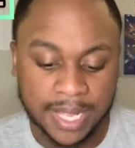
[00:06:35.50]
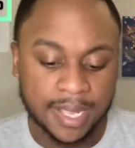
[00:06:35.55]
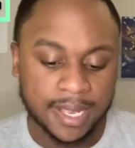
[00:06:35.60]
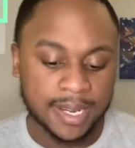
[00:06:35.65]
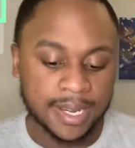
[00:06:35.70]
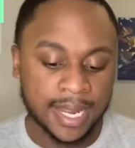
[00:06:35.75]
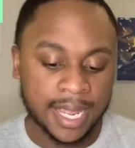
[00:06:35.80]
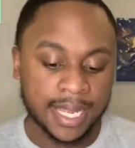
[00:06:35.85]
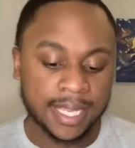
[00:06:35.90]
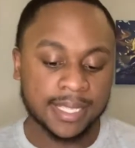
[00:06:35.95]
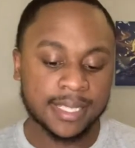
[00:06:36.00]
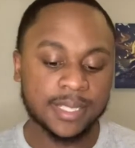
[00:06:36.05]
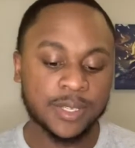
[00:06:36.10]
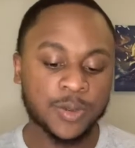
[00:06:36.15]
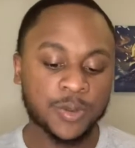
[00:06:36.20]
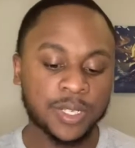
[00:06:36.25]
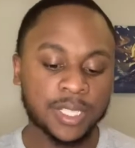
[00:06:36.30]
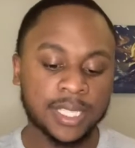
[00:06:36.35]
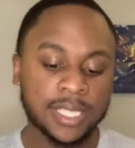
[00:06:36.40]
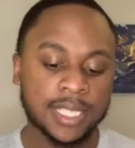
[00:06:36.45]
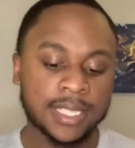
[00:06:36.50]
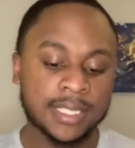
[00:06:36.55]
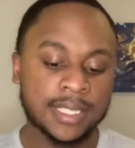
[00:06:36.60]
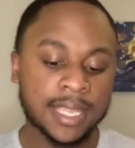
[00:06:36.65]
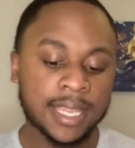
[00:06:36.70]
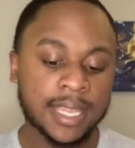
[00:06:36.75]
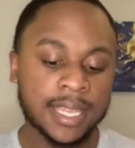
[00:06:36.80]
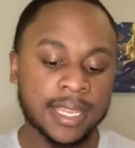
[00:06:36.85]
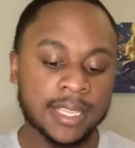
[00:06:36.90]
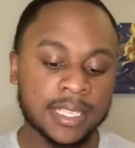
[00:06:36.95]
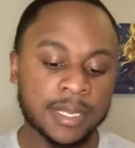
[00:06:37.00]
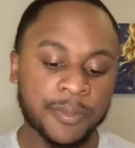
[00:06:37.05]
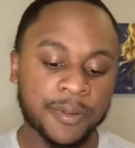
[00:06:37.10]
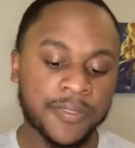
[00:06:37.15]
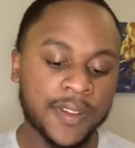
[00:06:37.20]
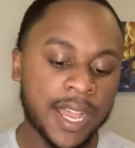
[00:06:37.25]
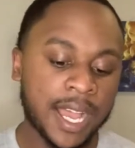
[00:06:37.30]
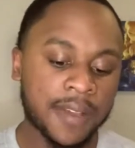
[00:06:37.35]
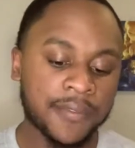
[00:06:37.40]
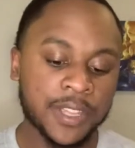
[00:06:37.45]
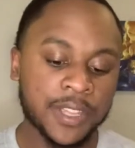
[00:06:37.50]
Next on the list is number 5